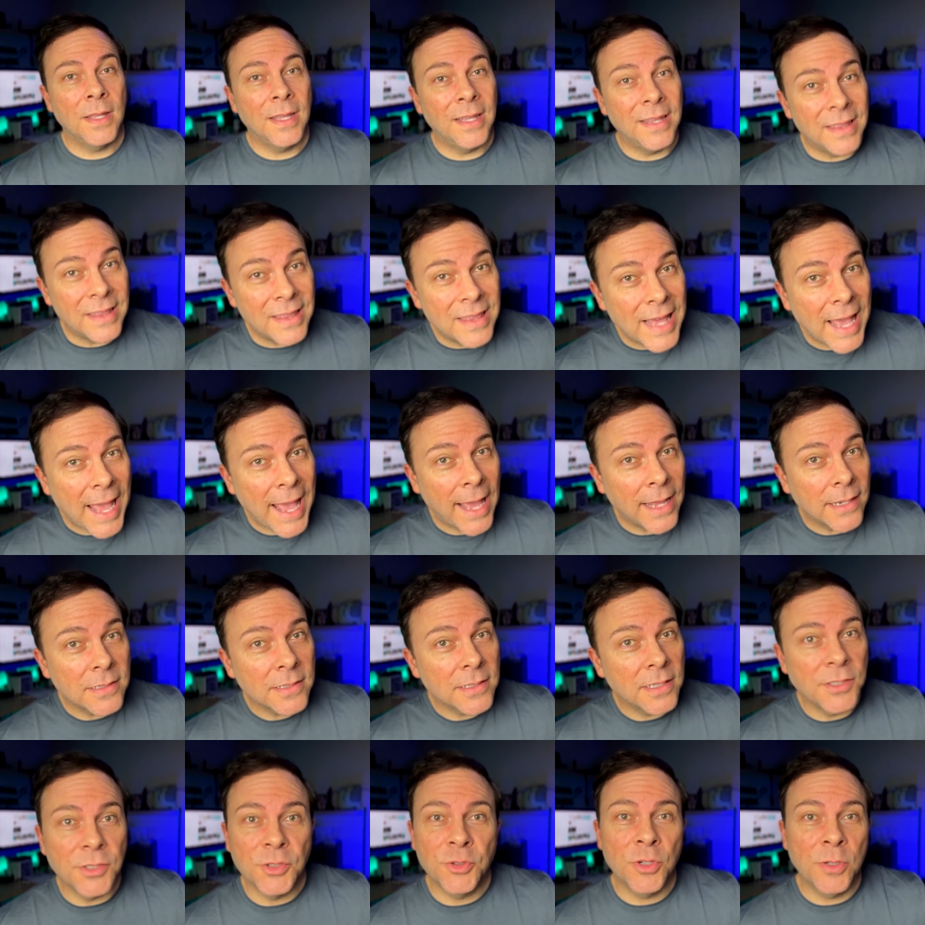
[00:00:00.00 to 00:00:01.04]
And that
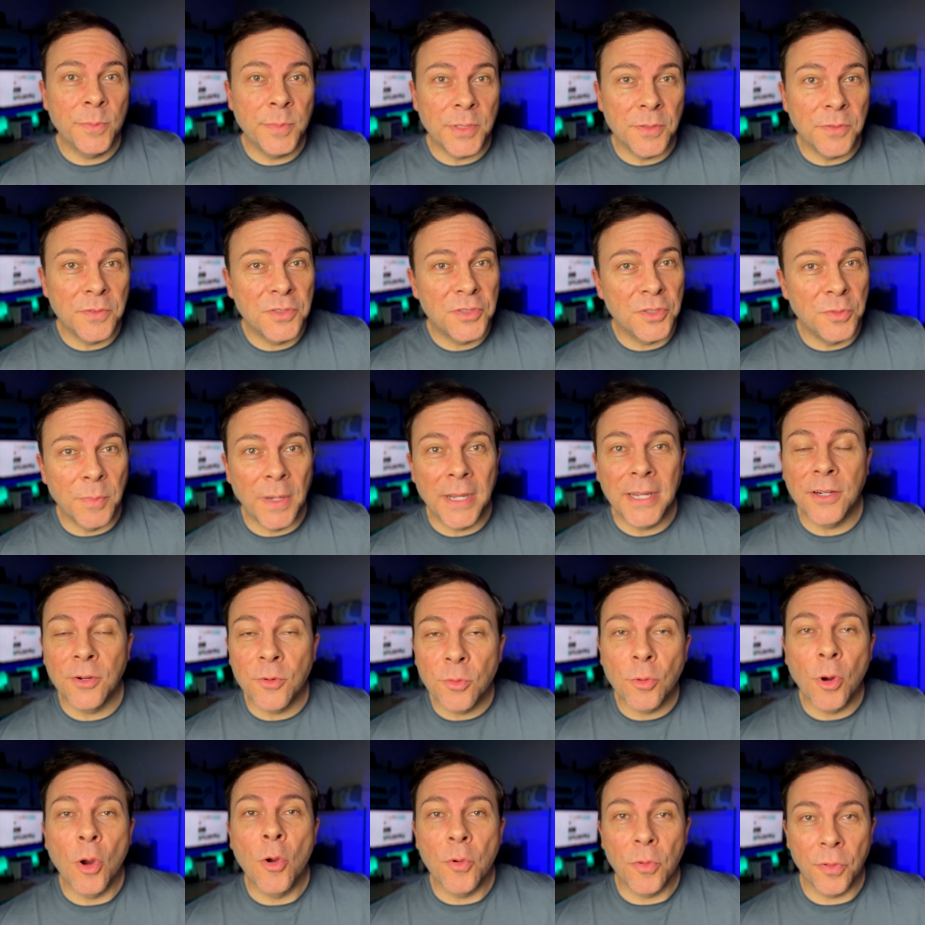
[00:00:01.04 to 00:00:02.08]
contributes to my
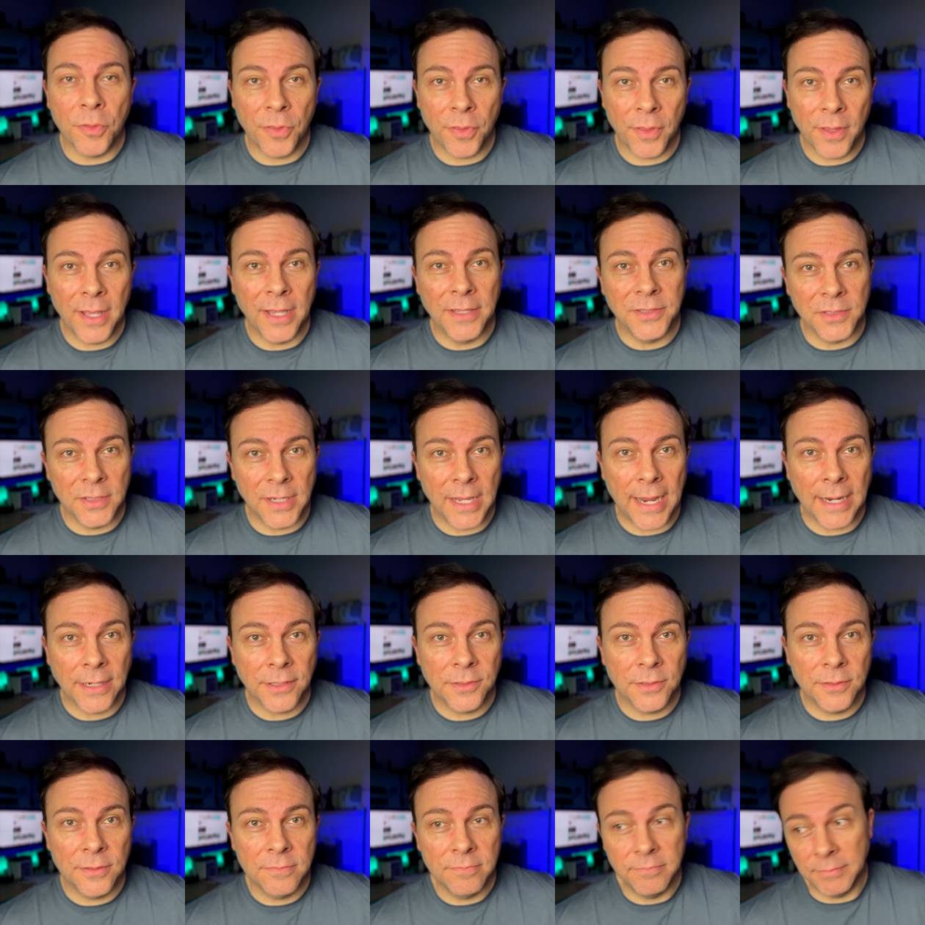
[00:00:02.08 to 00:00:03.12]
growth as an
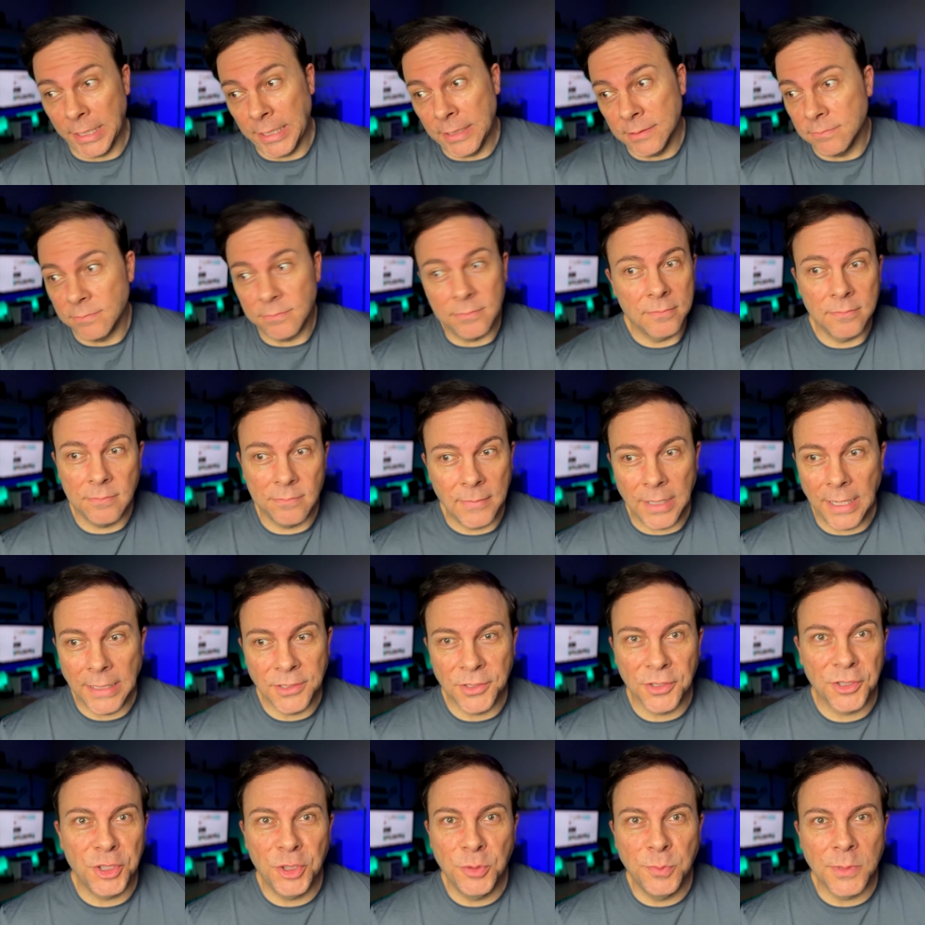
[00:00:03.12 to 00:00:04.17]
actor and as
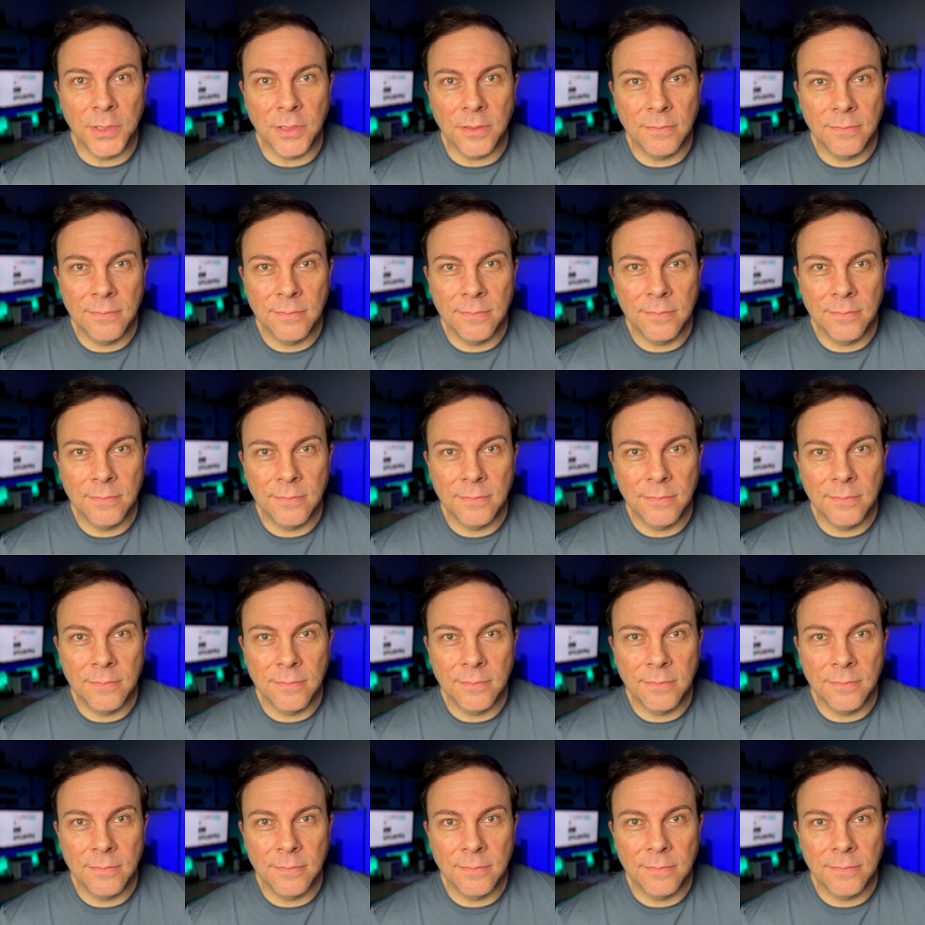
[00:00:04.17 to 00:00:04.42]
a human,